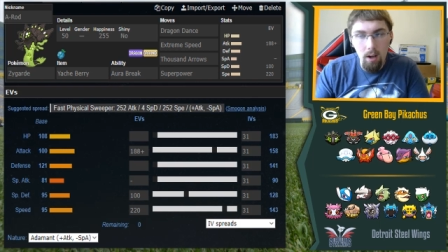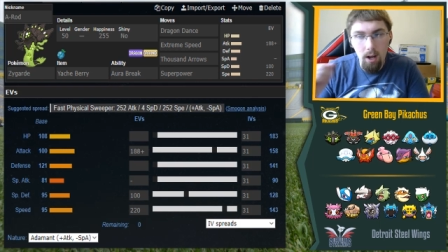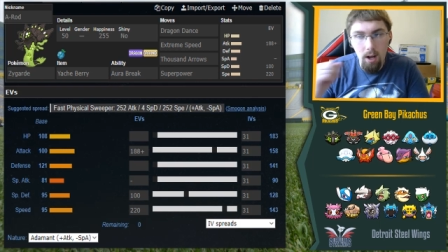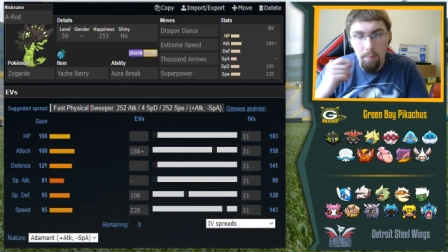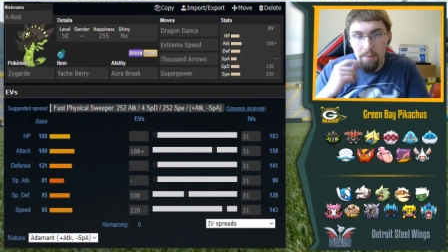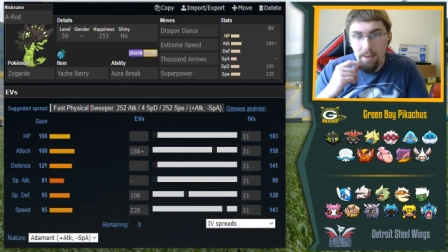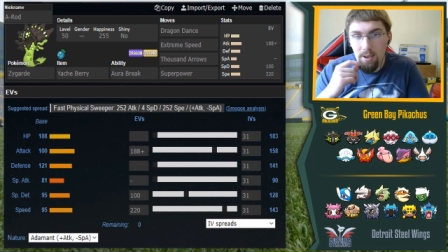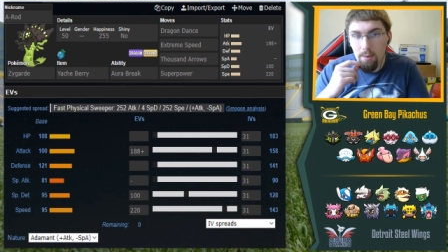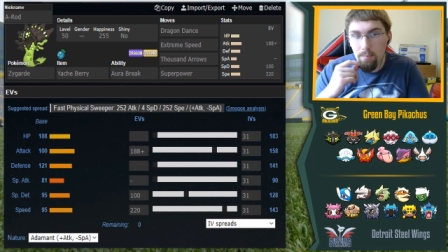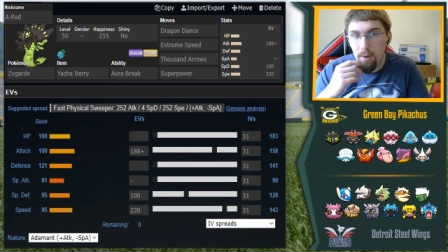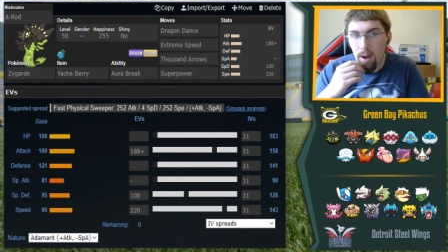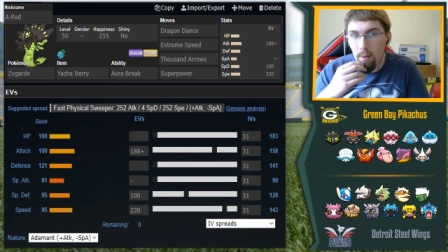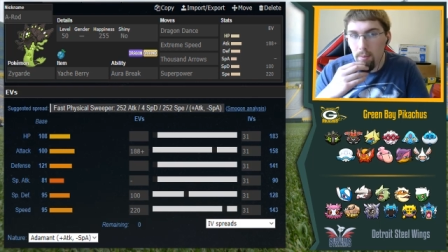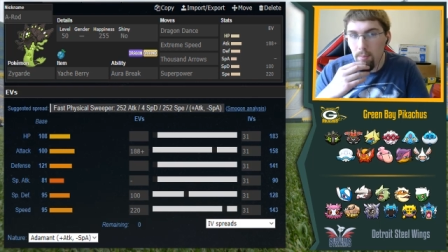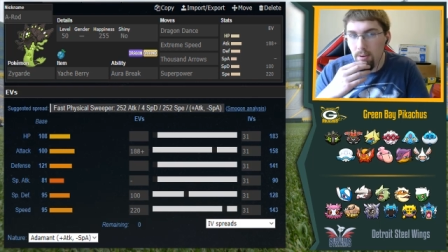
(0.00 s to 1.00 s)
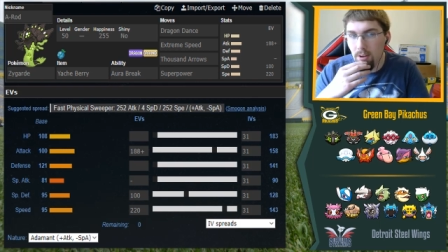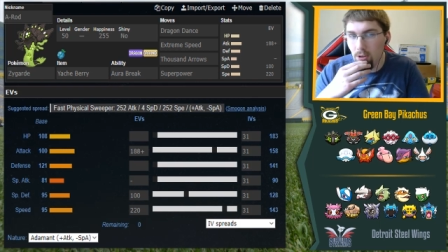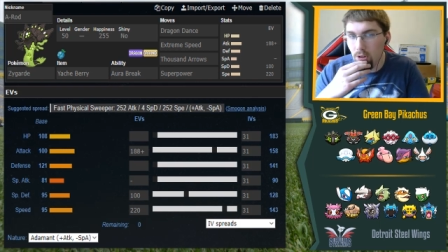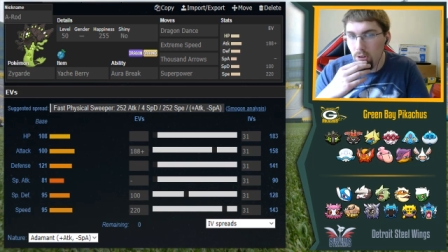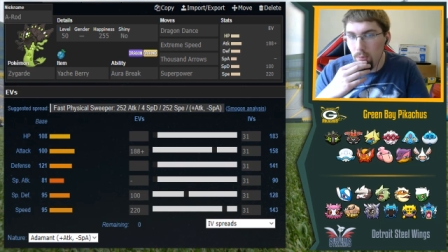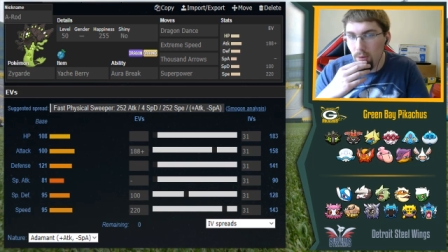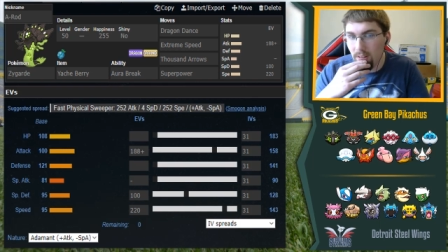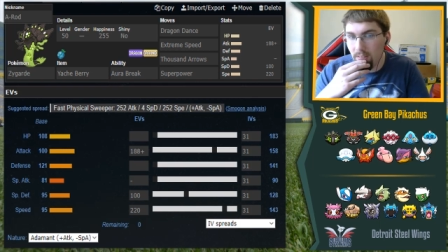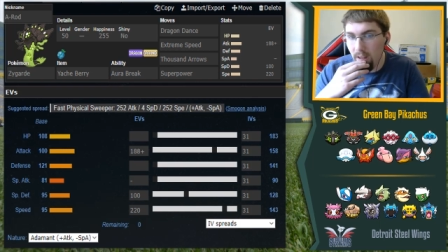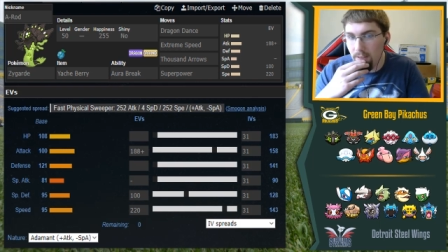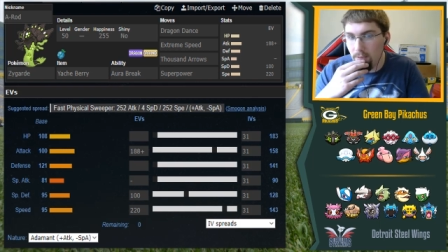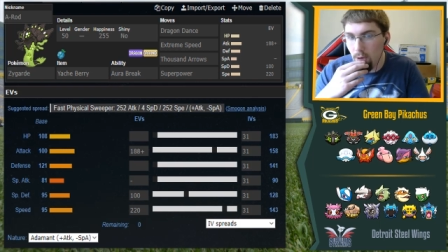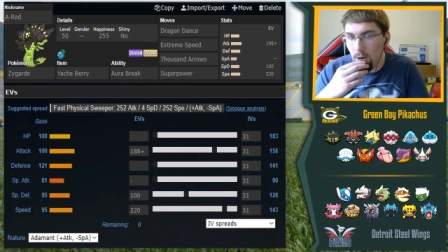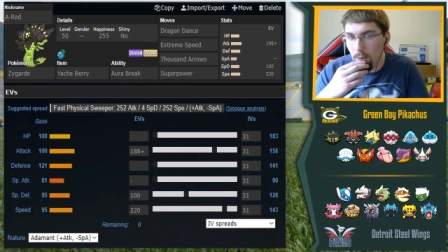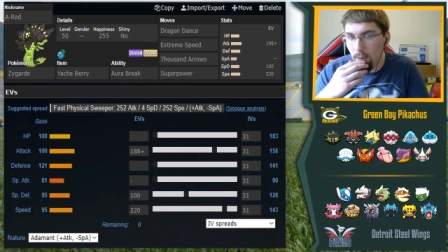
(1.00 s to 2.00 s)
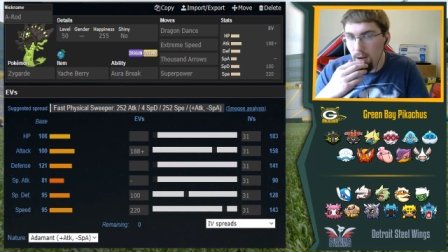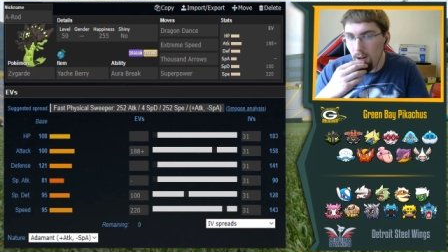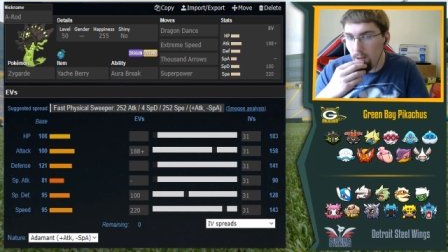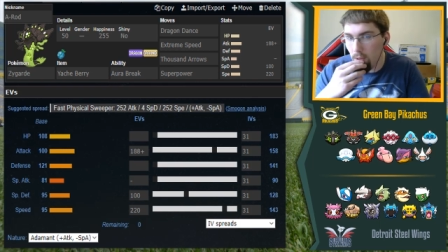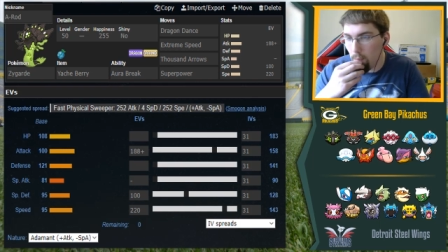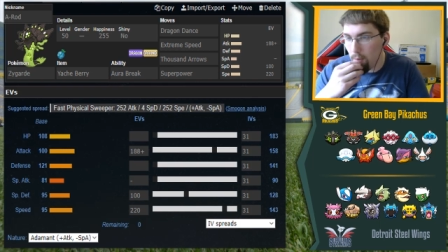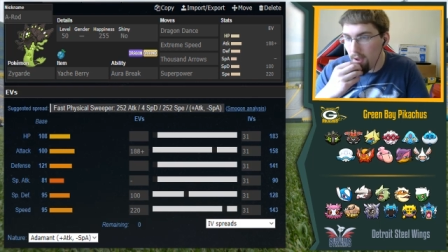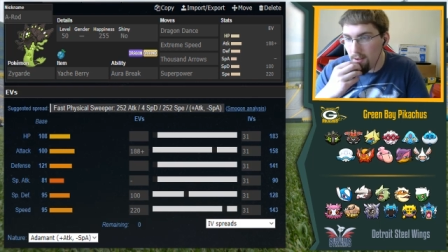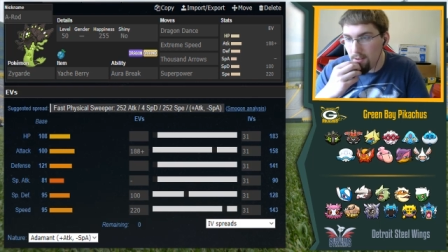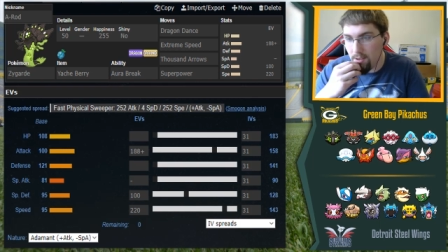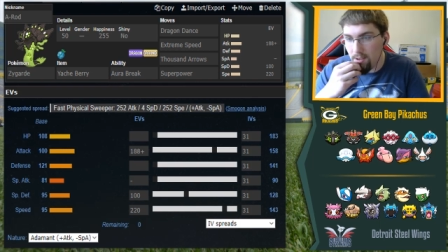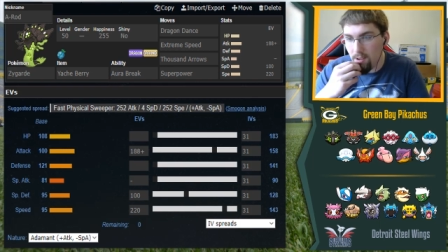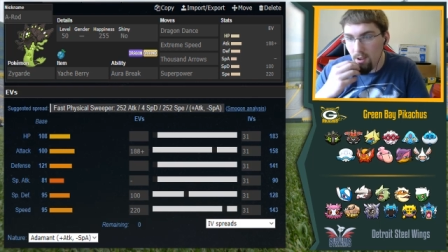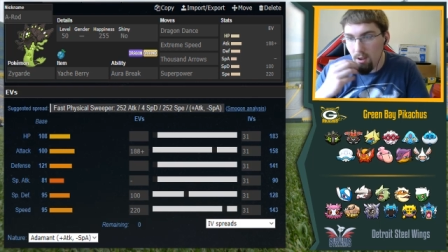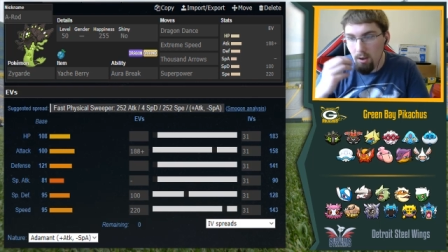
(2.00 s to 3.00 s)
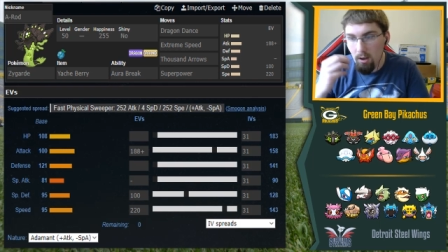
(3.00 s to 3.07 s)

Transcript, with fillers: Um, he could probably potentially bring Life Orb. It all depends.